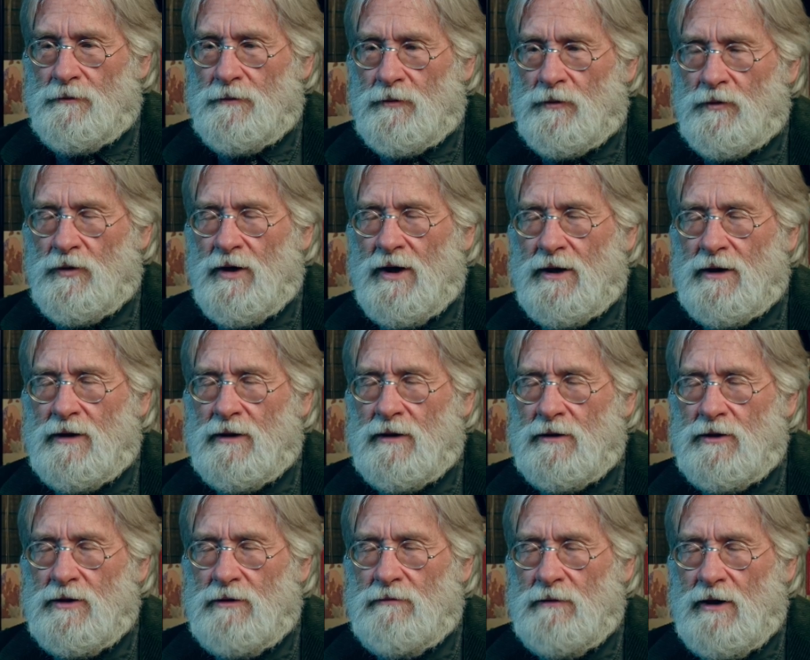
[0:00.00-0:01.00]

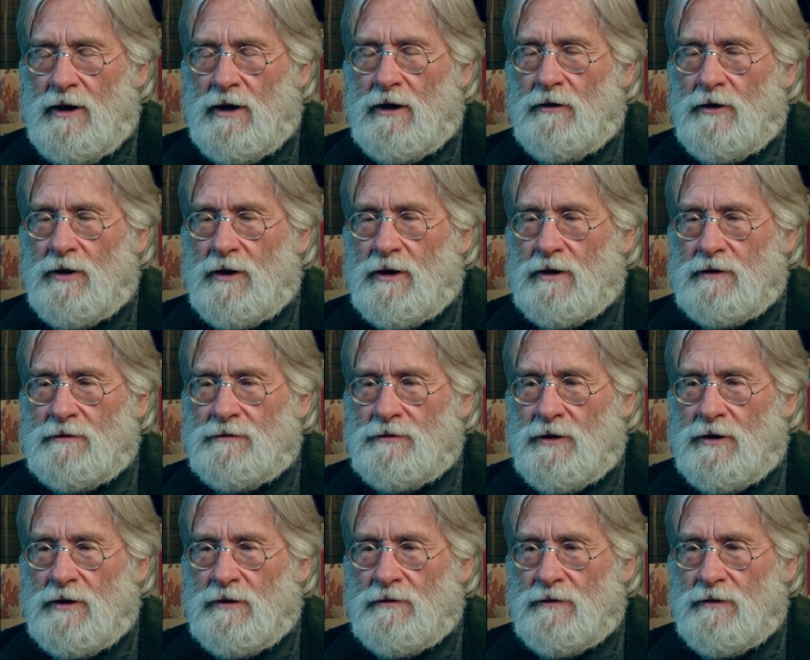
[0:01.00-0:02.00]
red area.
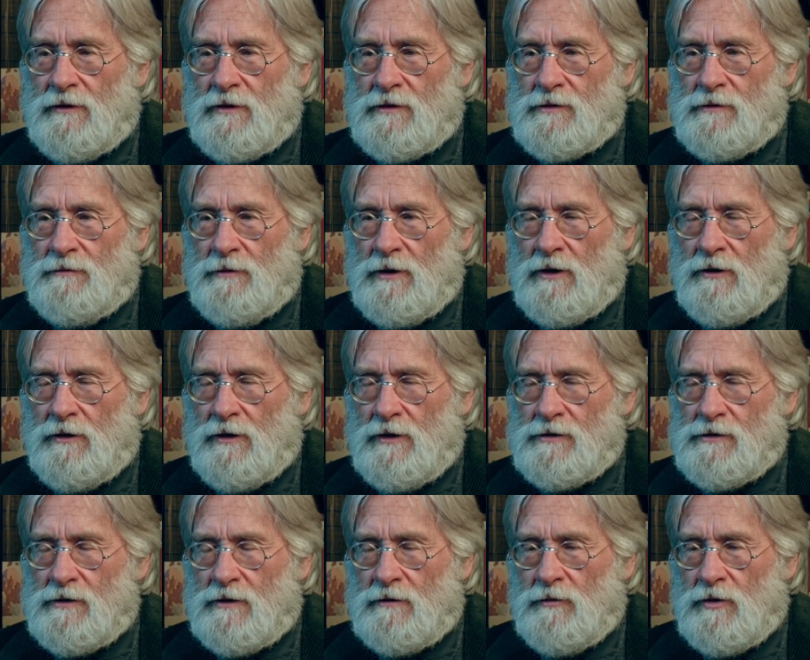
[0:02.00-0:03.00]
You know, there's some
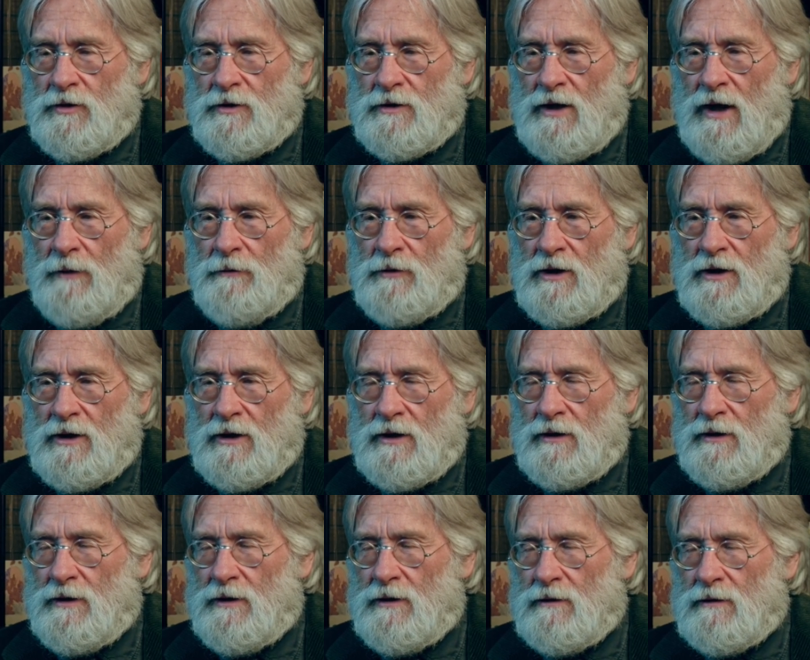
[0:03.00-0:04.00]
areas that are more
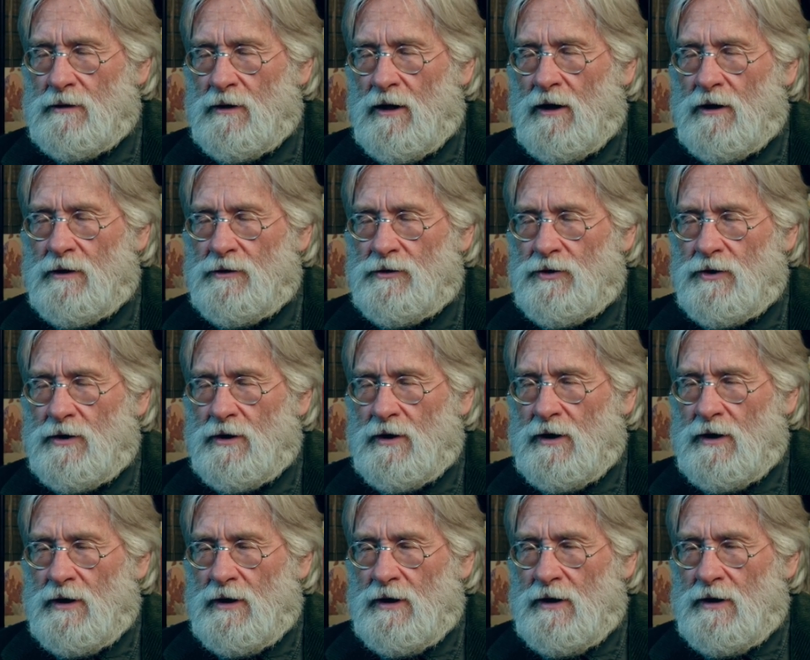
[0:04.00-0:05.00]
dominatingly large.
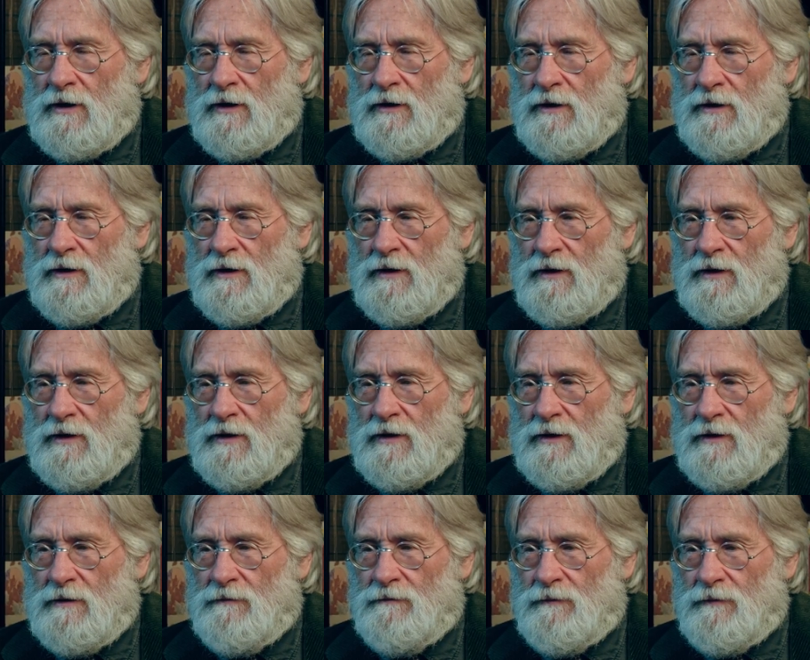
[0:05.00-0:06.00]

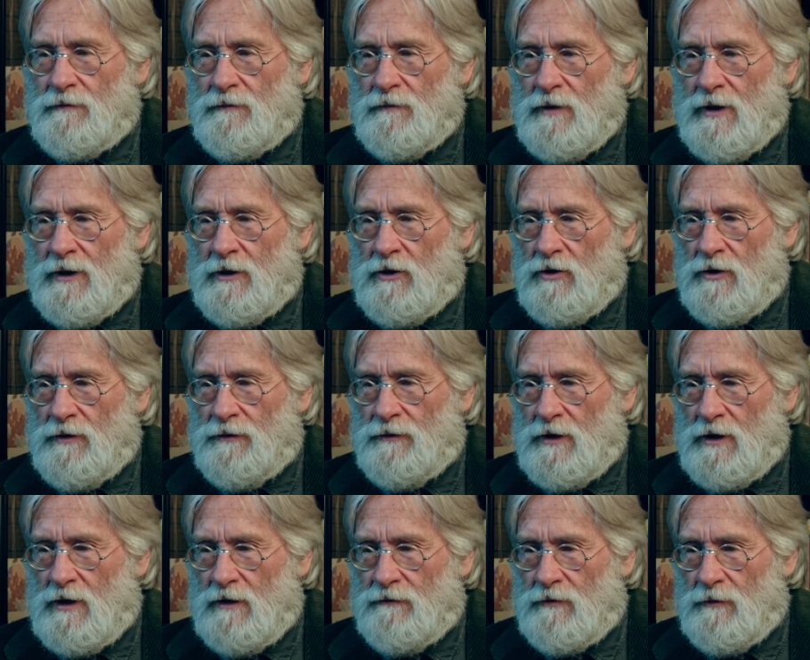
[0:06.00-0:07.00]
Um, like you could
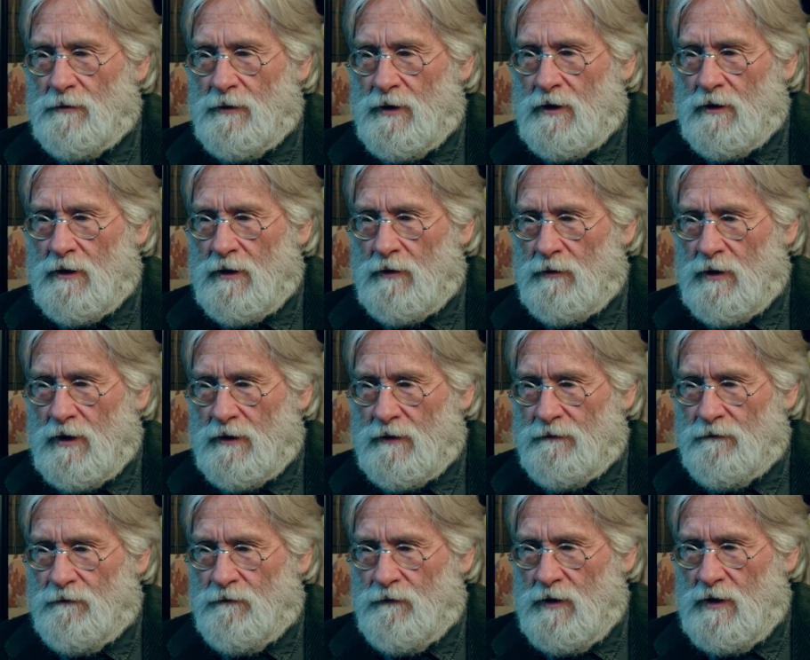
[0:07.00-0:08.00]
think of the area around the
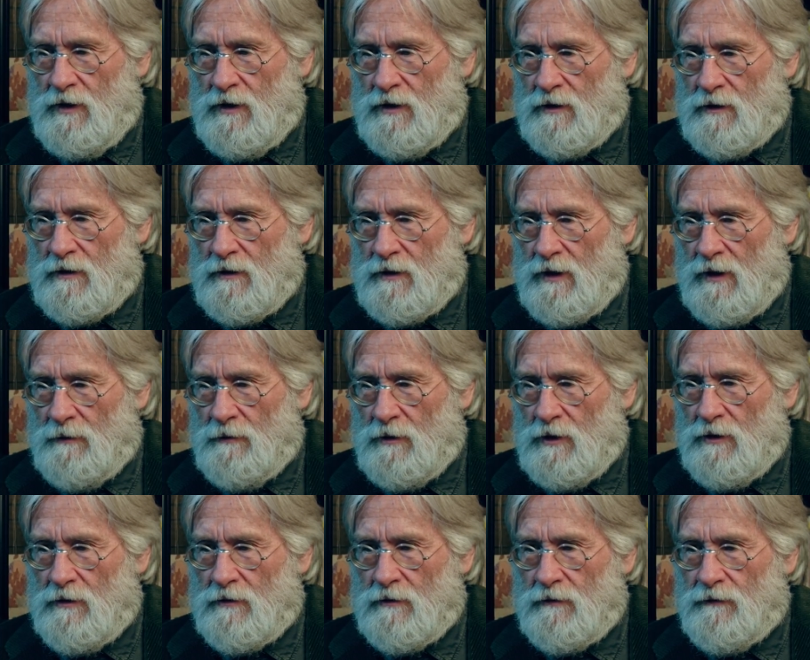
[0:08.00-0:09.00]
feet, down
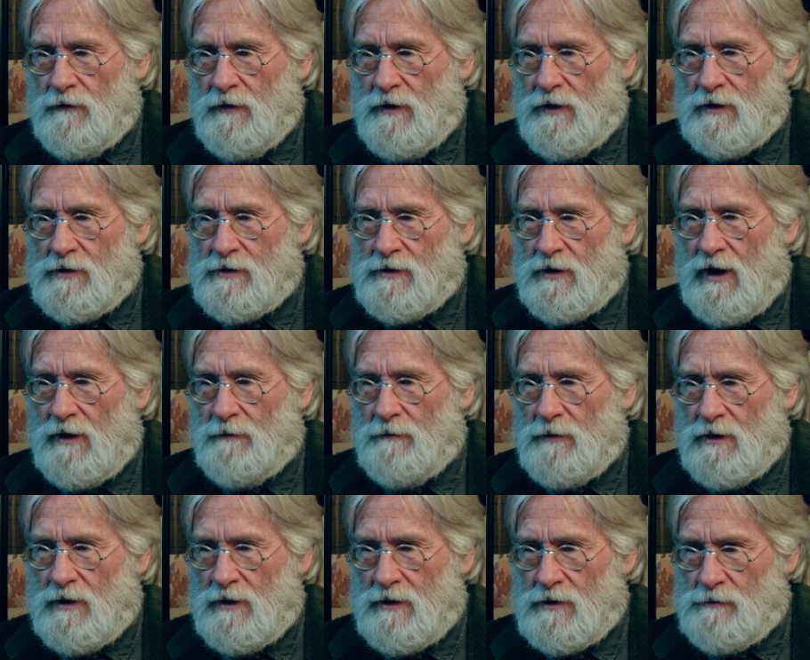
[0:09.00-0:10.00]
below the feet, as not
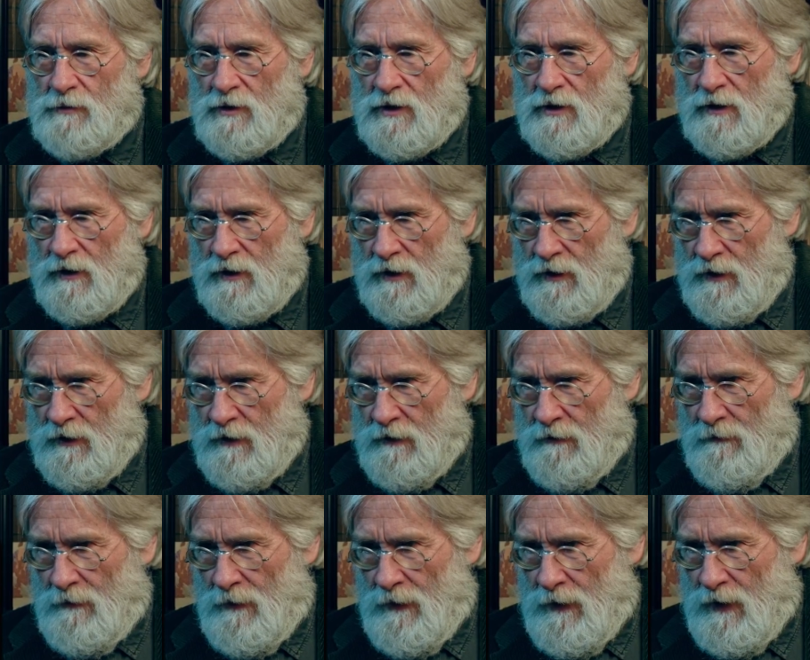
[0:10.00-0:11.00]
being as big
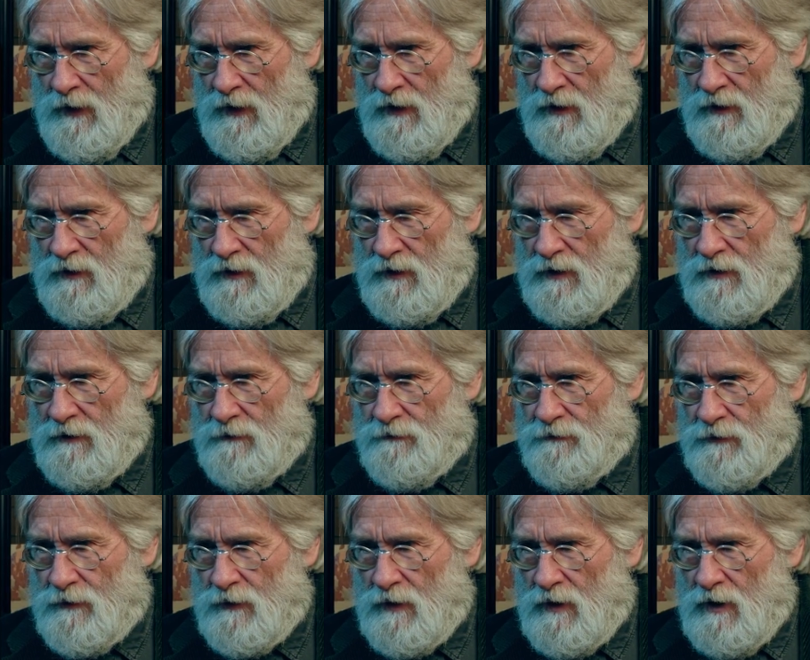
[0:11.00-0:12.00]

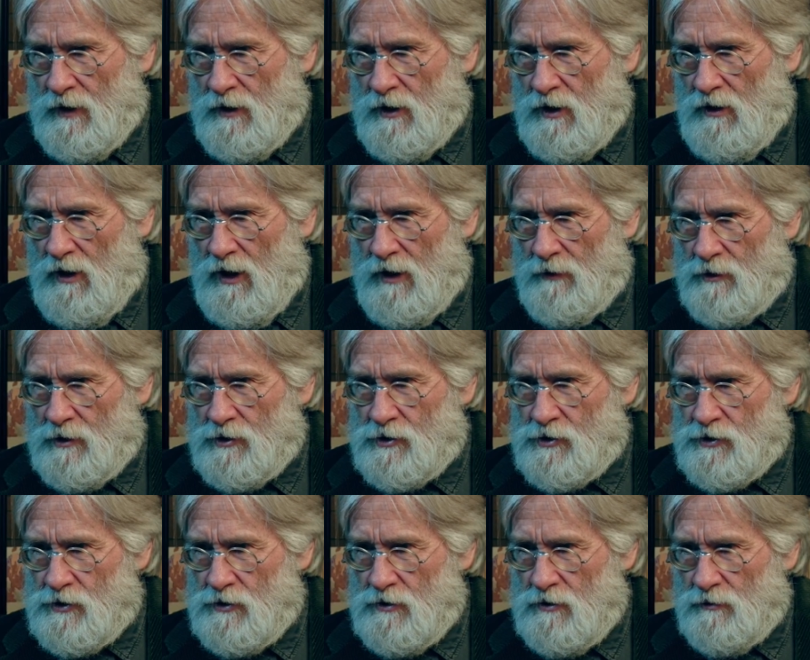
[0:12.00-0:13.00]
um, you know, I would
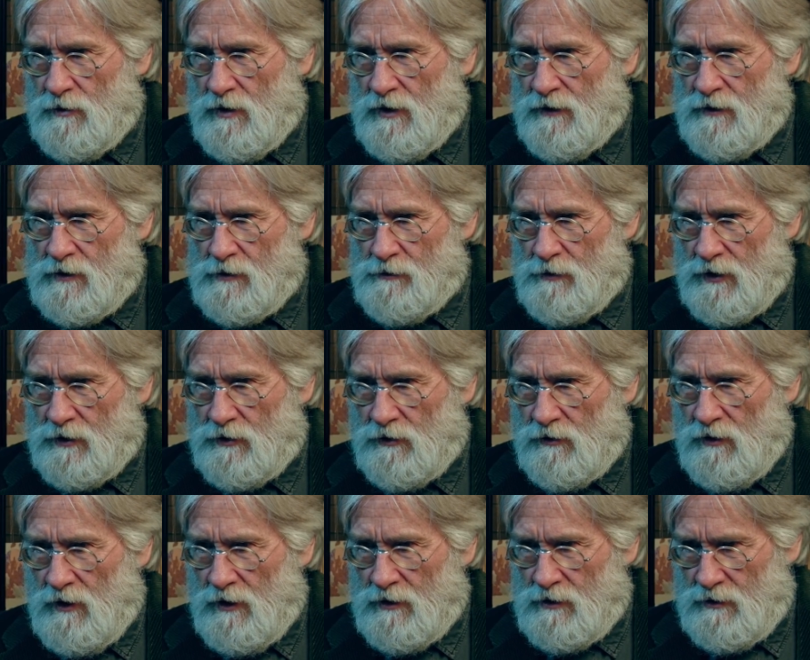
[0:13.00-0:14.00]
assume that this
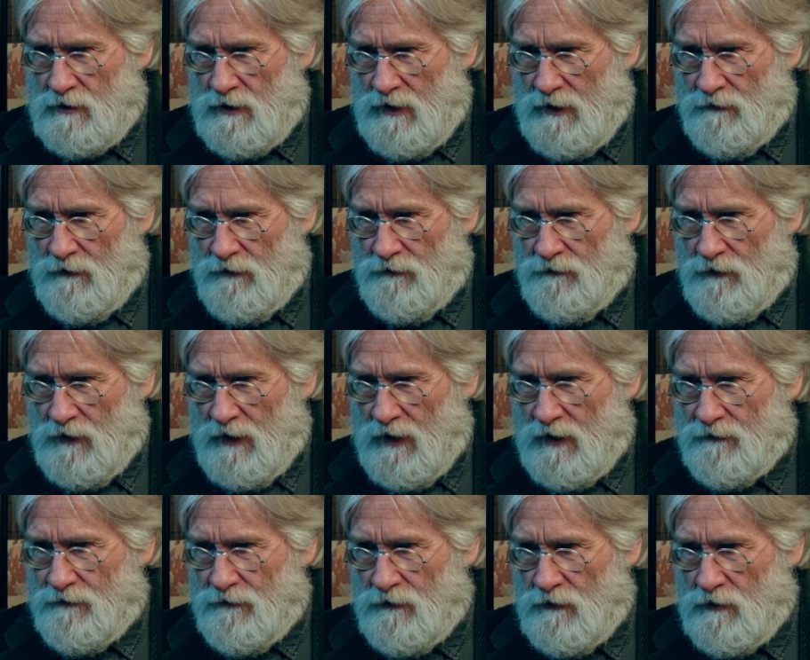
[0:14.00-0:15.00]
picture ought to have a
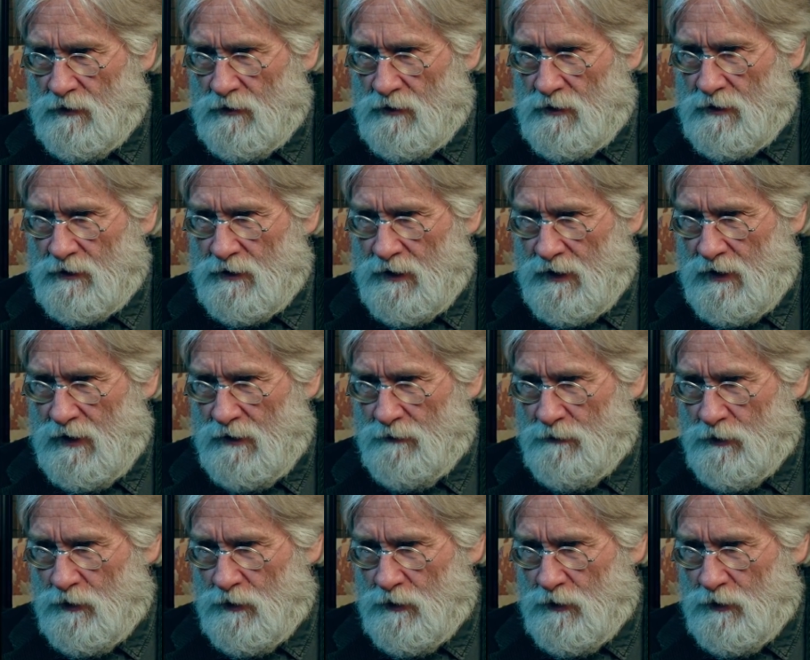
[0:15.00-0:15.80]
flat floor. I can't